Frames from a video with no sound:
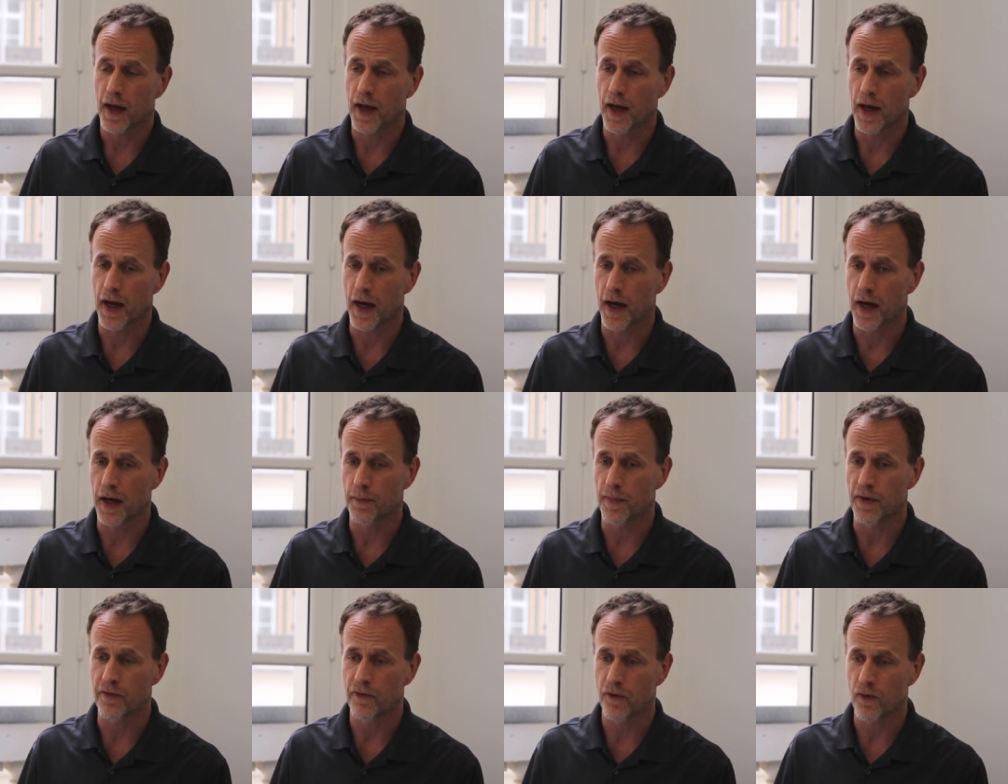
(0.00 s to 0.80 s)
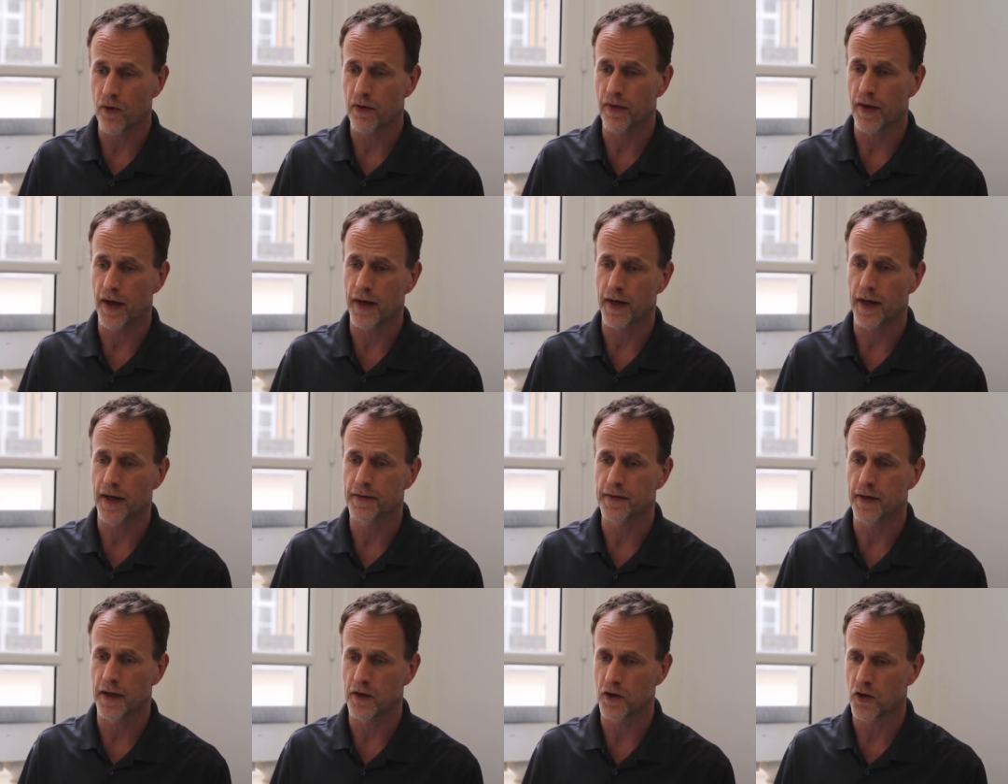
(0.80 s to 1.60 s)
And before then, I
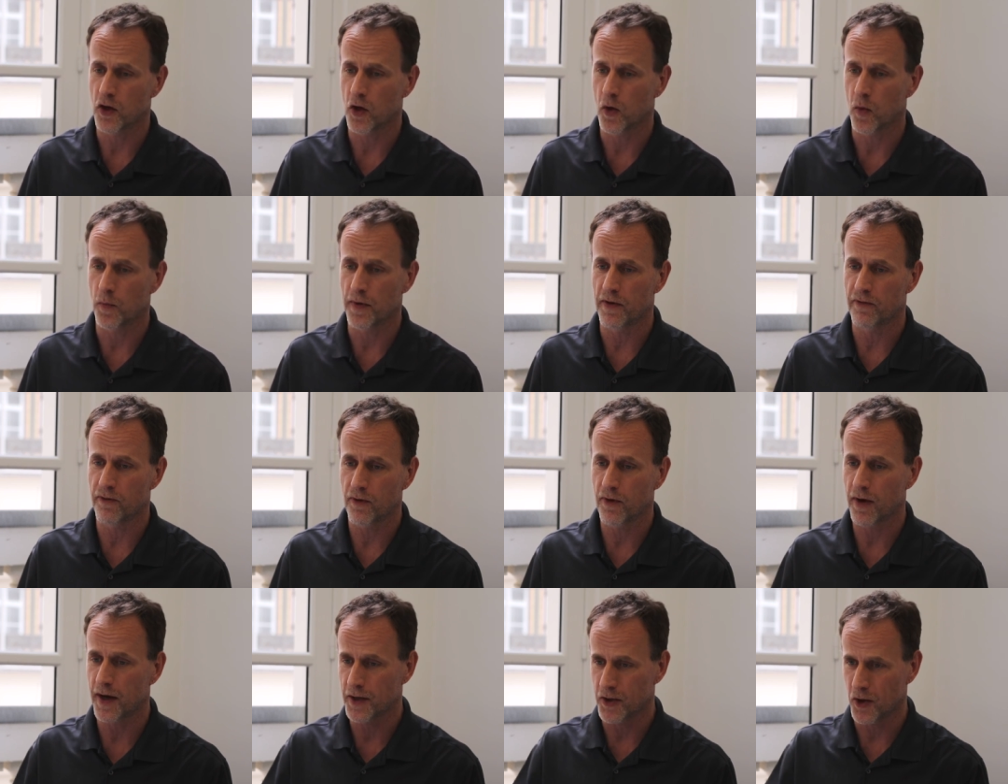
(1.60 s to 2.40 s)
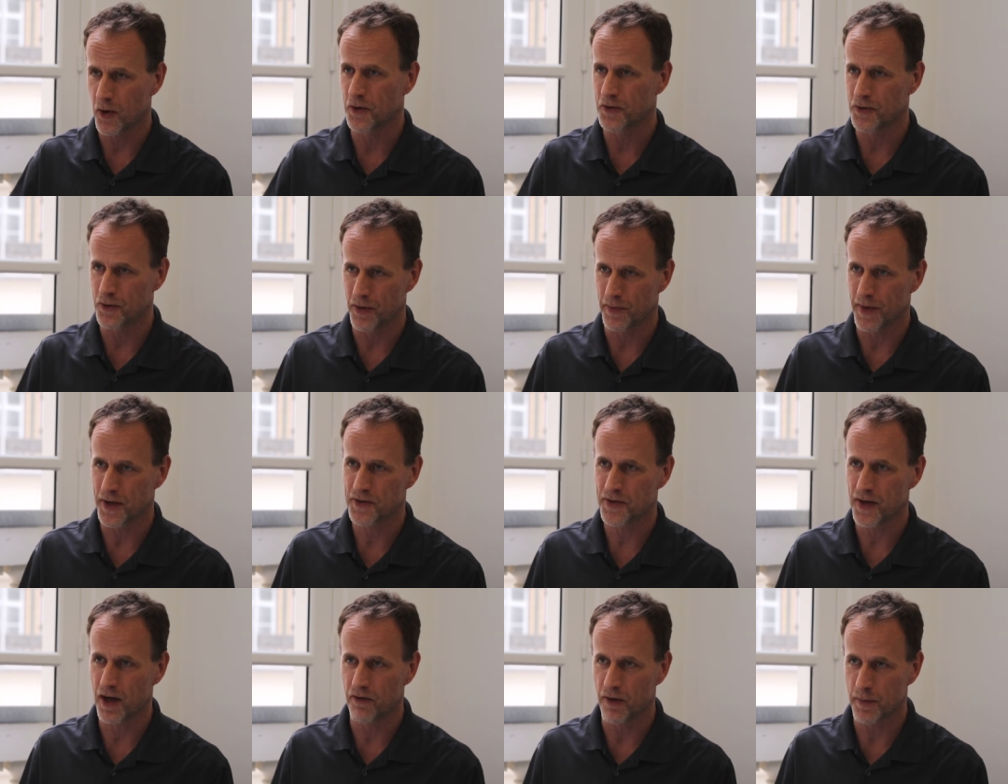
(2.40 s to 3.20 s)
said, you know, before I go and do it
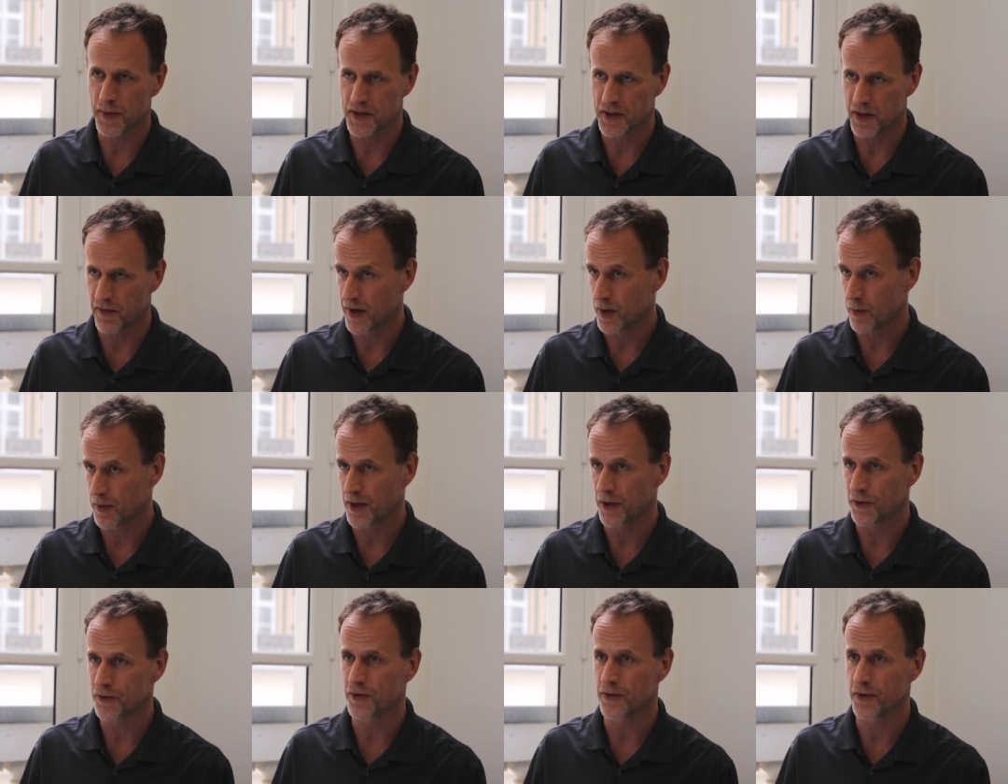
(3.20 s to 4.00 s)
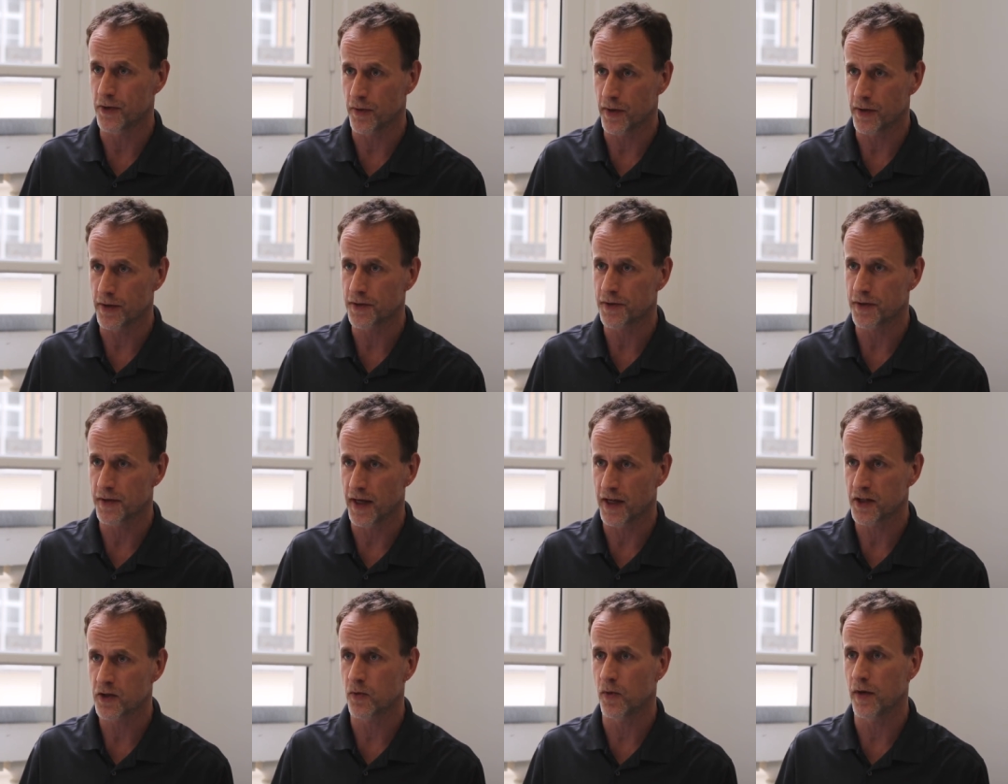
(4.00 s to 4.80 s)
myself, let me see if anyone else is doing this. And
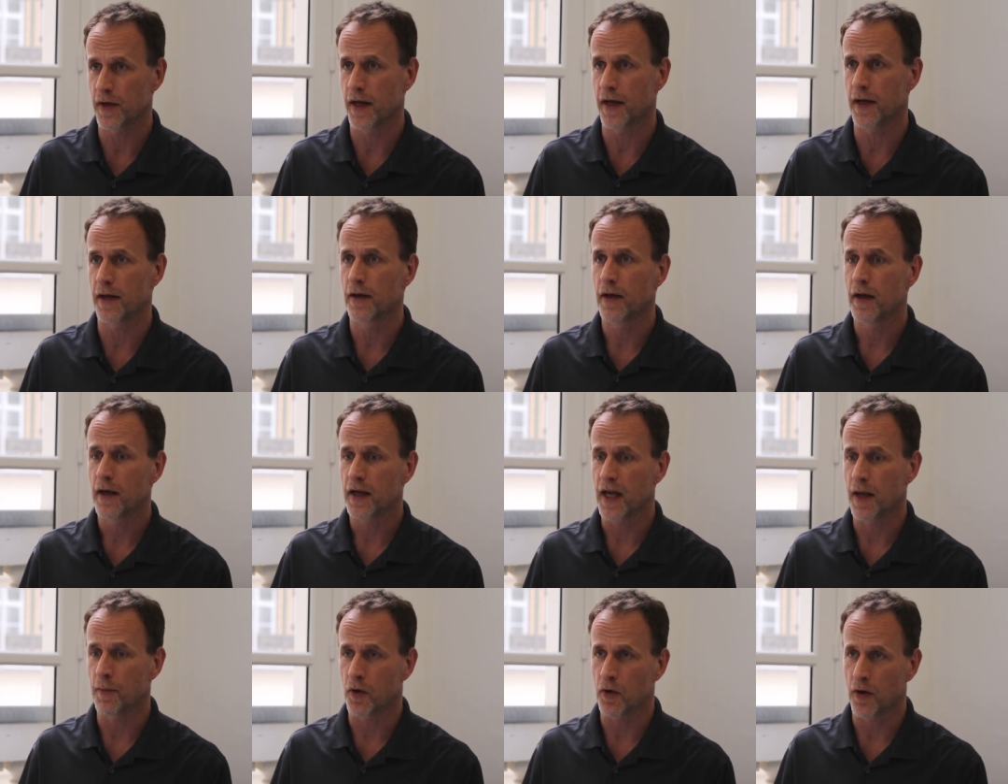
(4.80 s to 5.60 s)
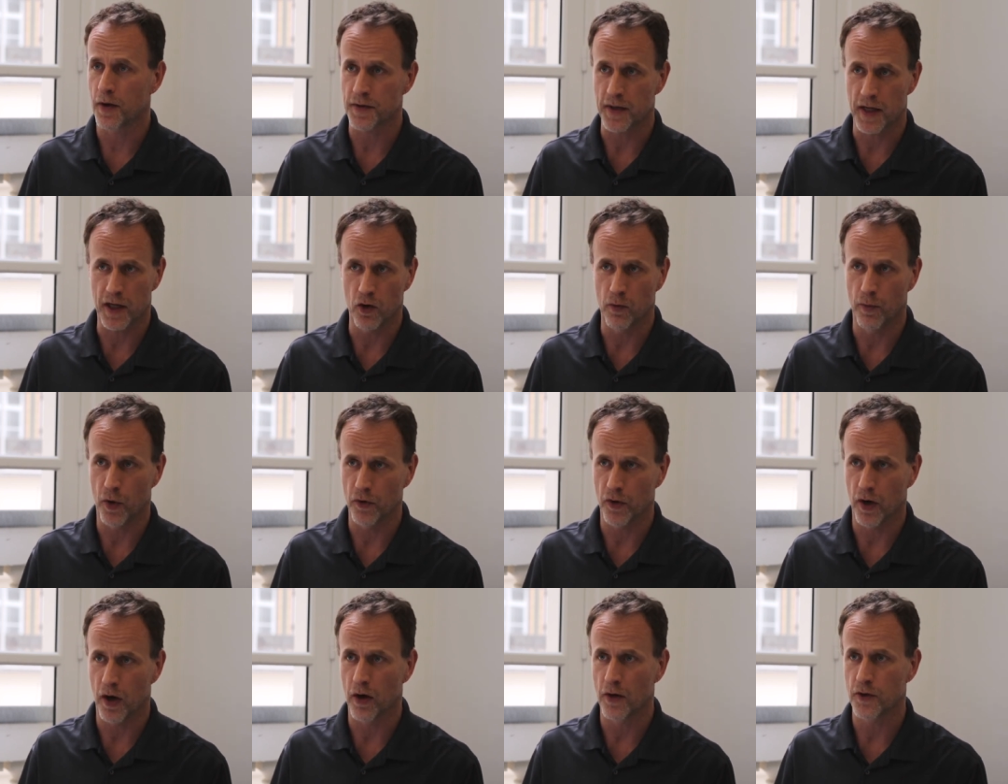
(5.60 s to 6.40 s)
that's when I came across Ingo
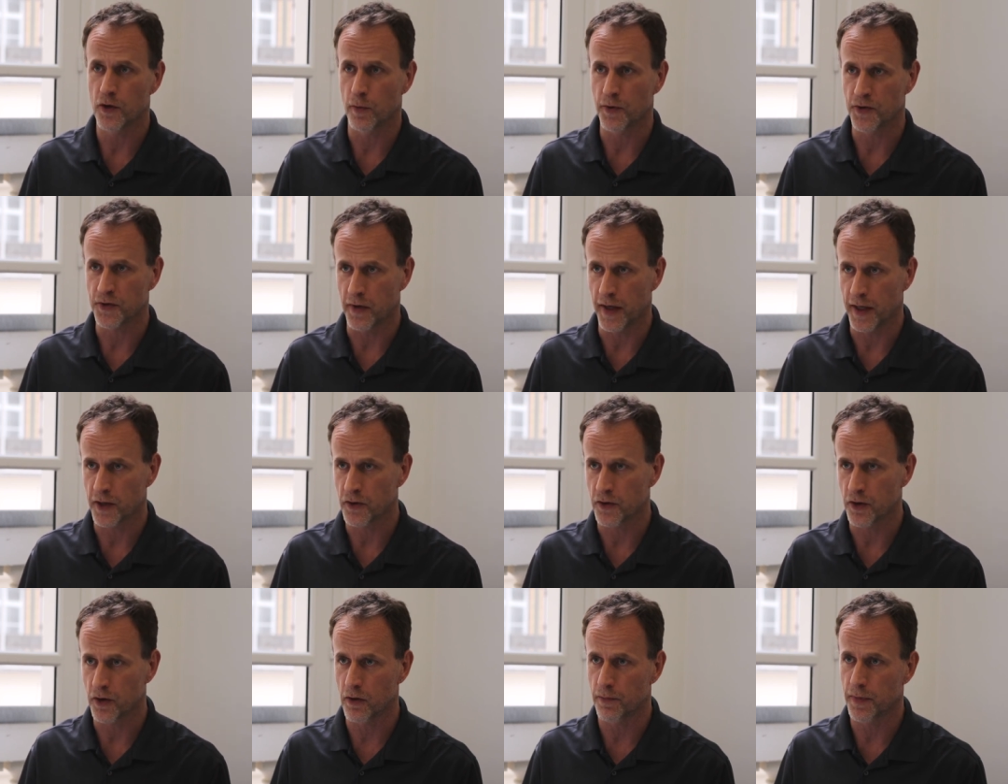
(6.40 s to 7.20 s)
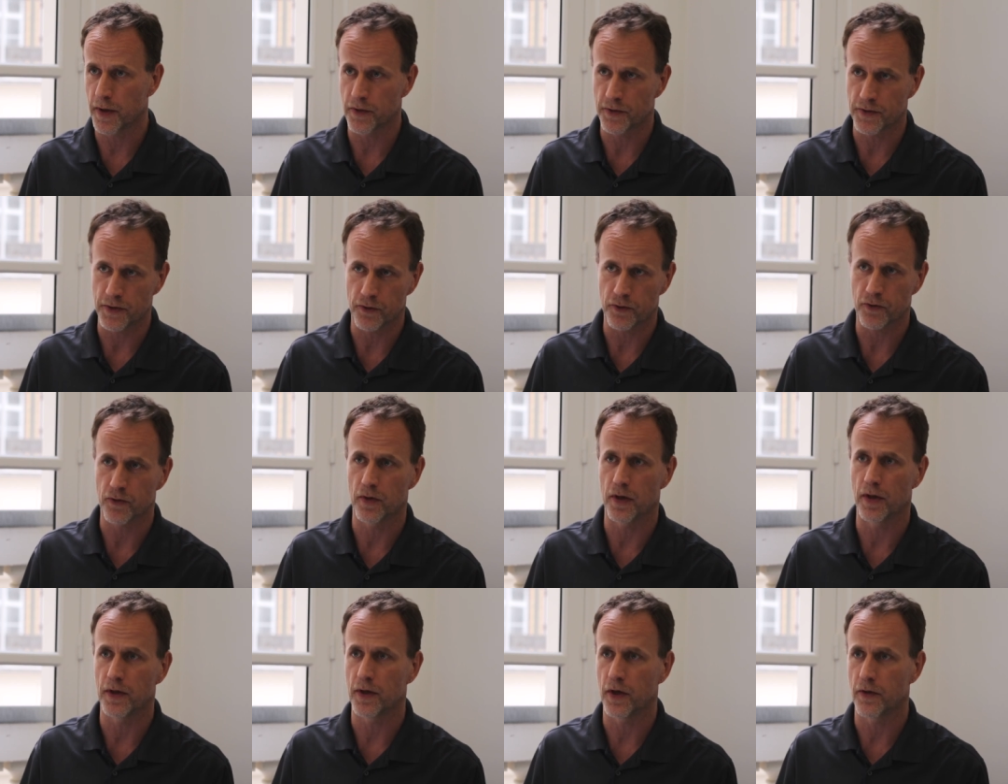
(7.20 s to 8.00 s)
Molnar, Thomas Gleixner, Peter
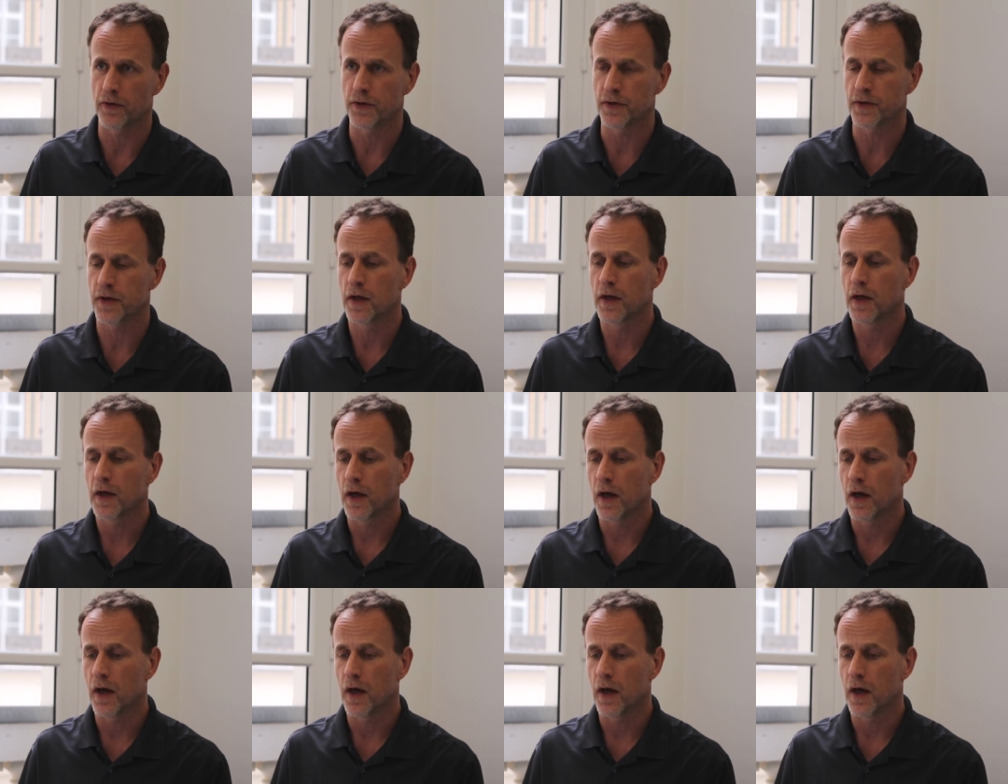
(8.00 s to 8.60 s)
Zijlstra, and others